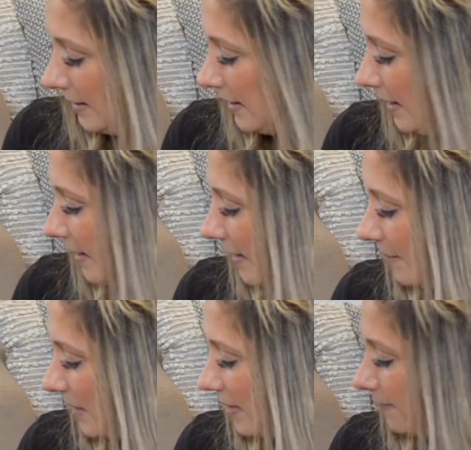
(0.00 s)

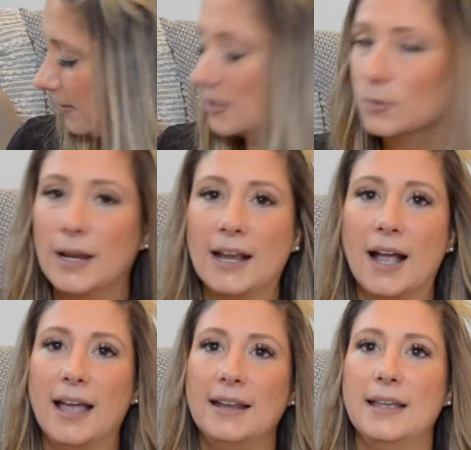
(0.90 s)
The first one I
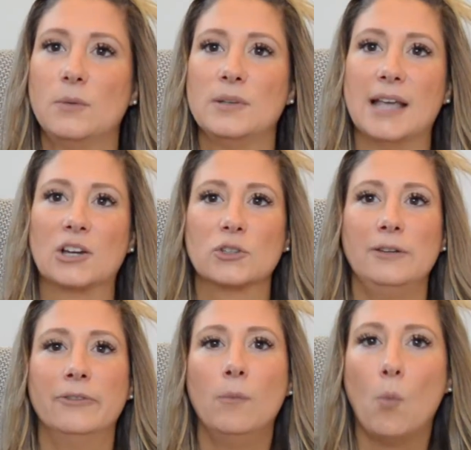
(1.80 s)
got was actually
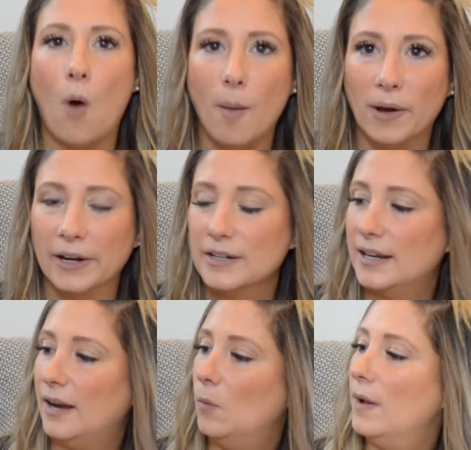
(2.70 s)
from Walmart.
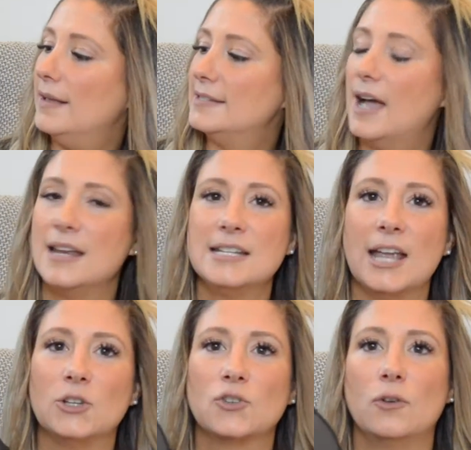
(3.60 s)
It was
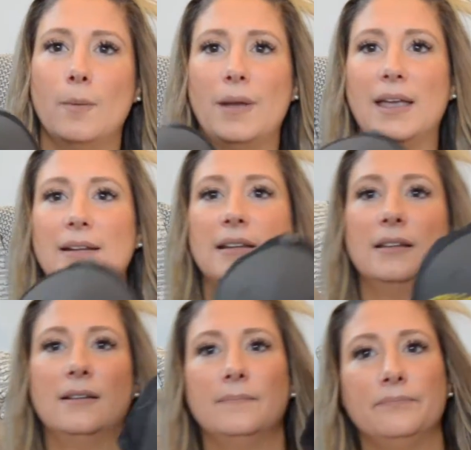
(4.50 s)
unintentional, but
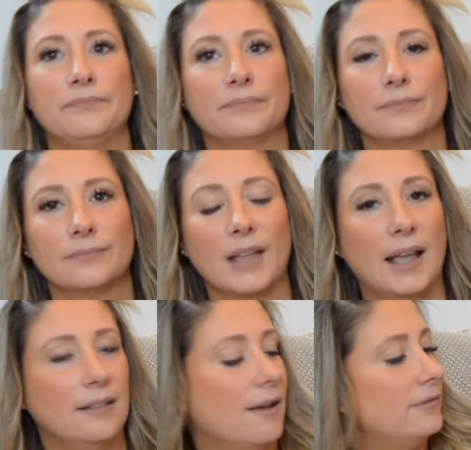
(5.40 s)
I
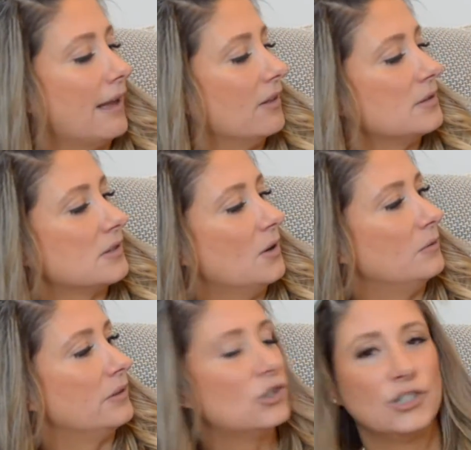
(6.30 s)
love
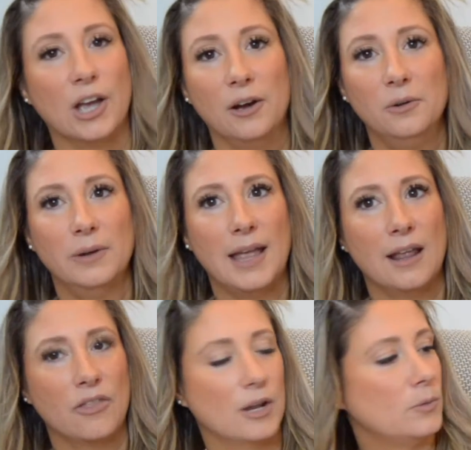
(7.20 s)
Yellowstone, the show, and I
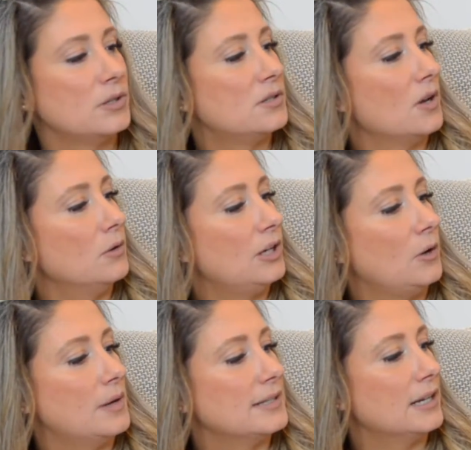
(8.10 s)
thought it was so
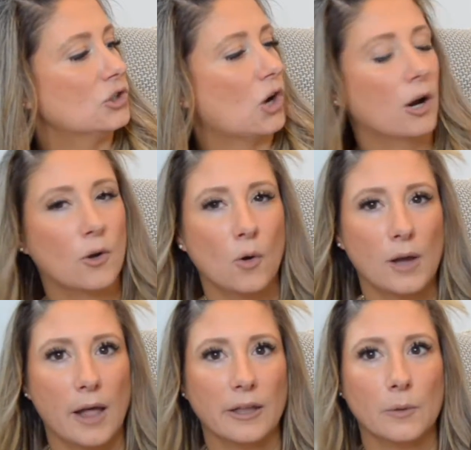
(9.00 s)
cute. It's like a charcoal
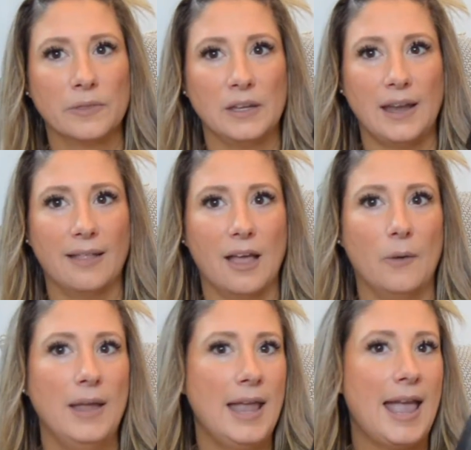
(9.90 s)
color with the
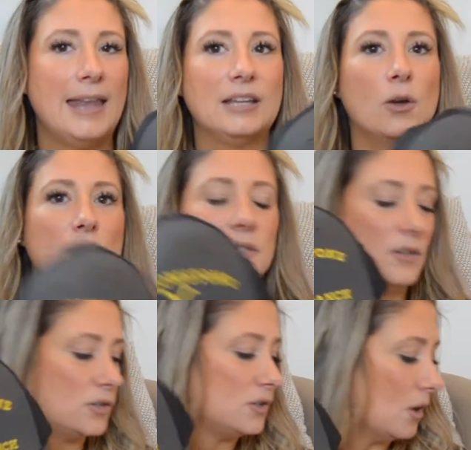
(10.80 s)
yellow, and it goes
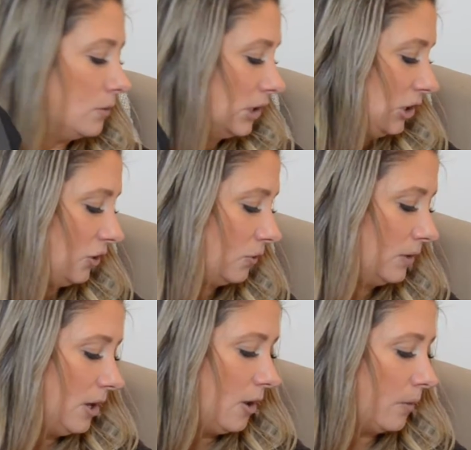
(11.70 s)
so cute
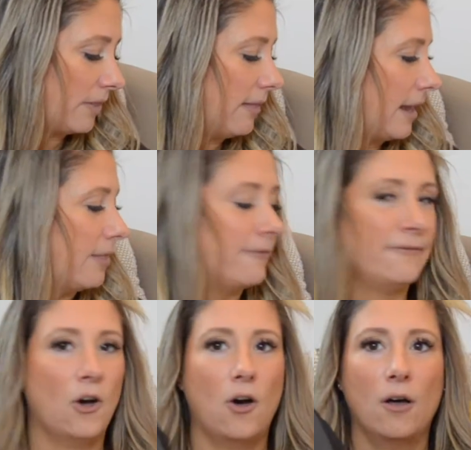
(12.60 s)
with a lot of the
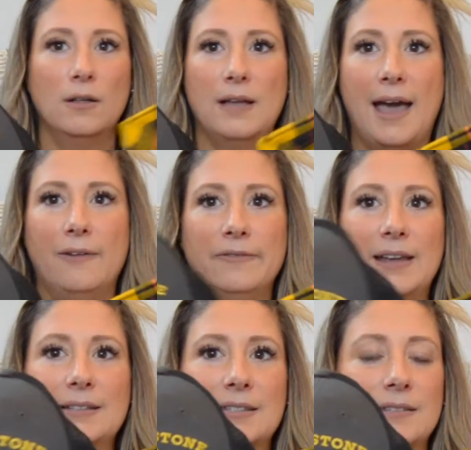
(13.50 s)
fall
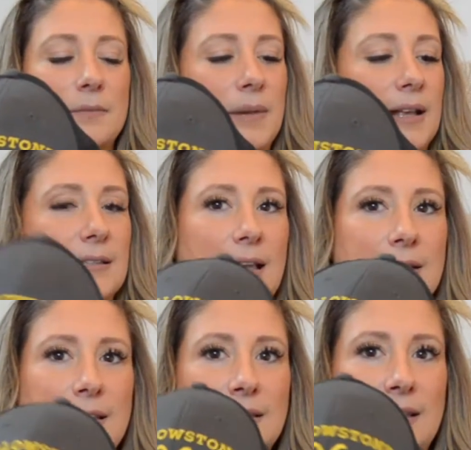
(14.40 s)
outfits because it has
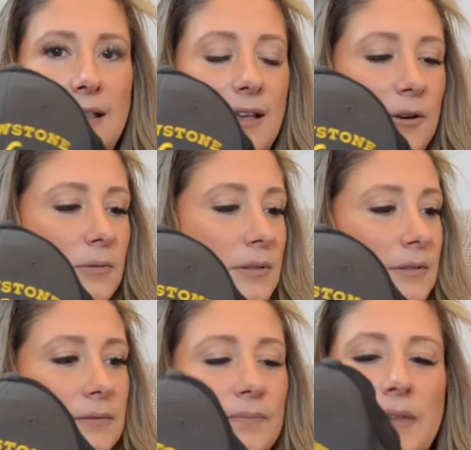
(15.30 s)
this yellow,
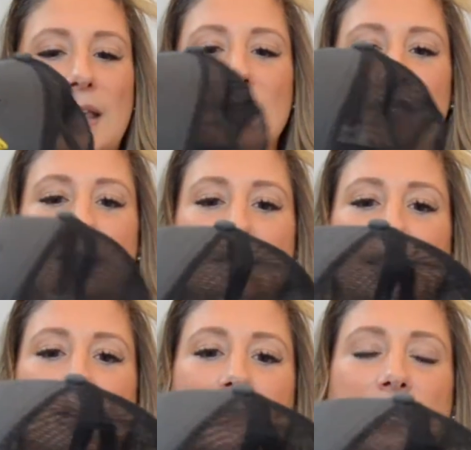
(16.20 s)
and it's a, you
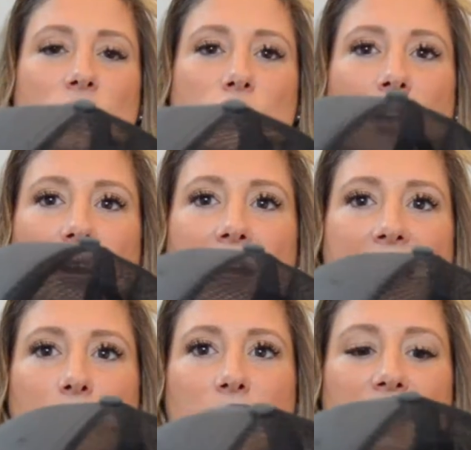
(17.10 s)
know, standard trucker
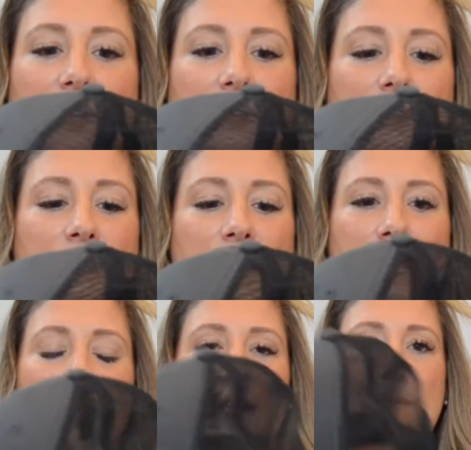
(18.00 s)
hat with the
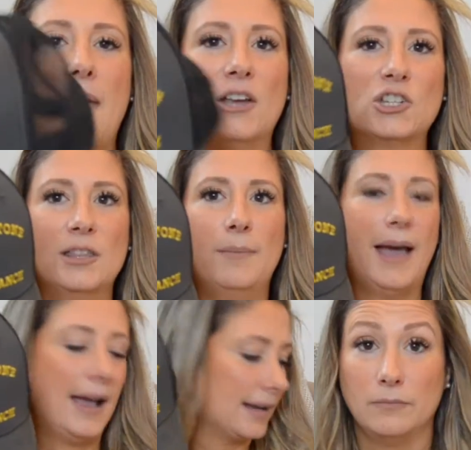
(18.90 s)
mesh in the
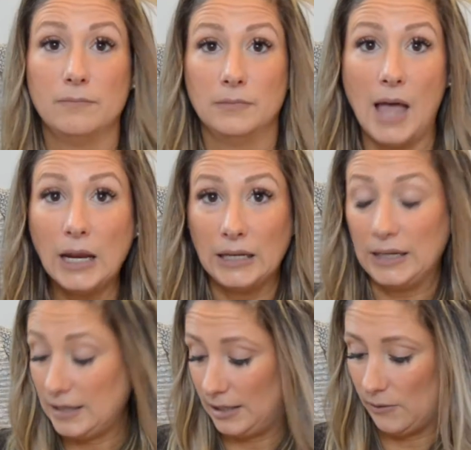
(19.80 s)
back. Lucky,
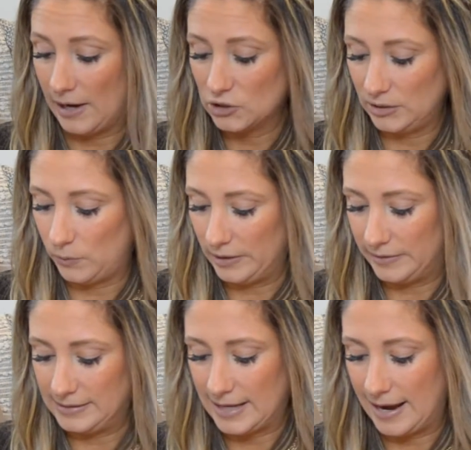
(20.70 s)
he actually wear
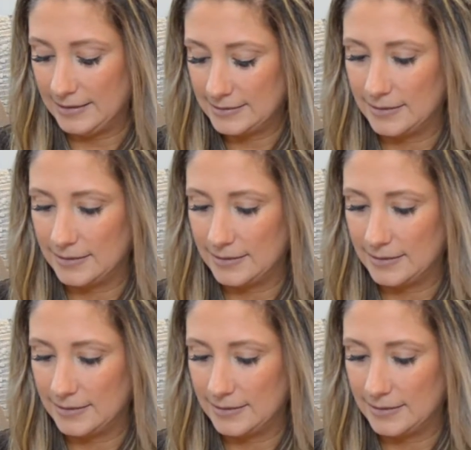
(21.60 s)
these hats.